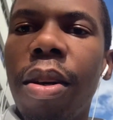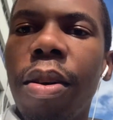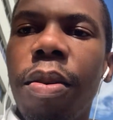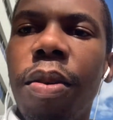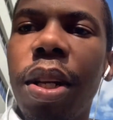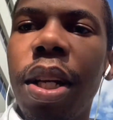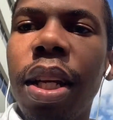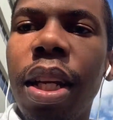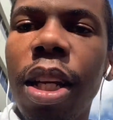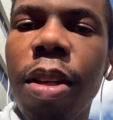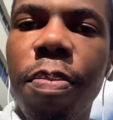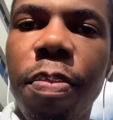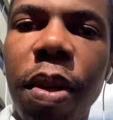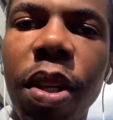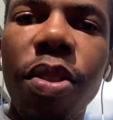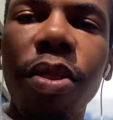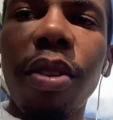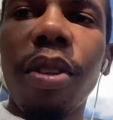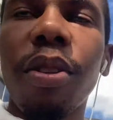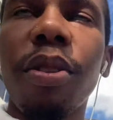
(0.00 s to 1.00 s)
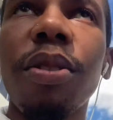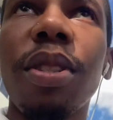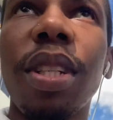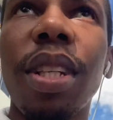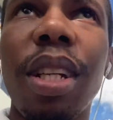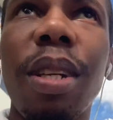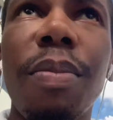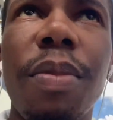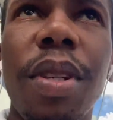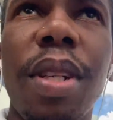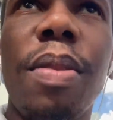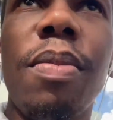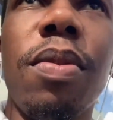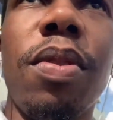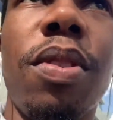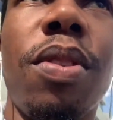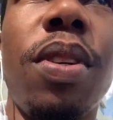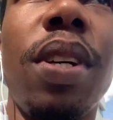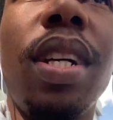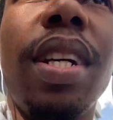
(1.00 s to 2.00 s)
when I get back to the hotel, I'm gonna
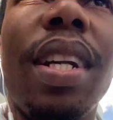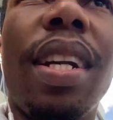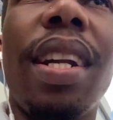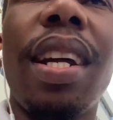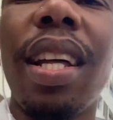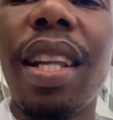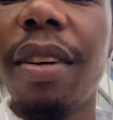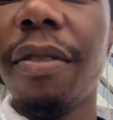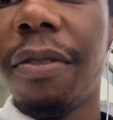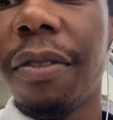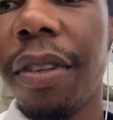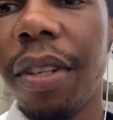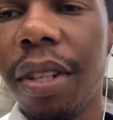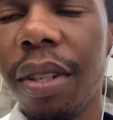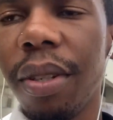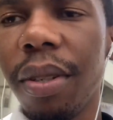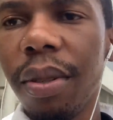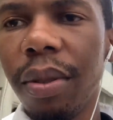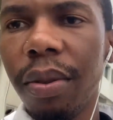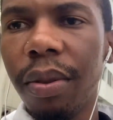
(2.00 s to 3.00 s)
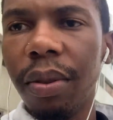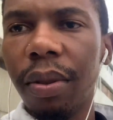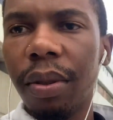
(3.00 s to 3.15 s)
create another video.